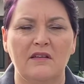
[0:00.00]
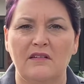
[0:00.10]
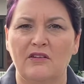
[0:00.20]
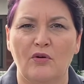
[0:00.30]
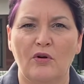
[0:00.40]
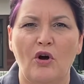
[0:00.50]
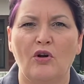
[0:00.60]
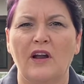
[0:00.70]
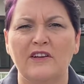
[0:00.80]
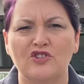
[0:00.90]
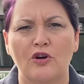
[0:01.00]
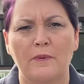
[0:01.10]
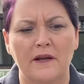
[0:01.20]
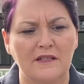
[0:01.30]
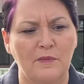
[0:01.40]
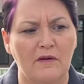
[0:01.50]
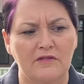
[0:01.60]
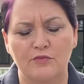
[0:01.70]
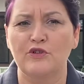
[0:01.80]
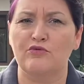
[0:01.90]
an online shopping
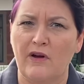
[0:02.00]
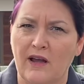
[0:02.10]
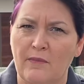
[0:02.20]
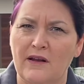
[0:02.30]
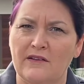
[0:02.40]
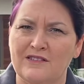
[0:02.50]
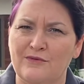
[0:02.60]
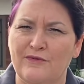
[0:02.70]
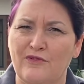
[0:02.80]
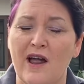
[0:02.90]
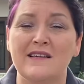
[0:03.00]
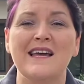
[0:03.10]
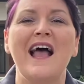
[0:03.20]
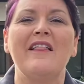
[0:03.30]
experience, would you recommend us to a friend?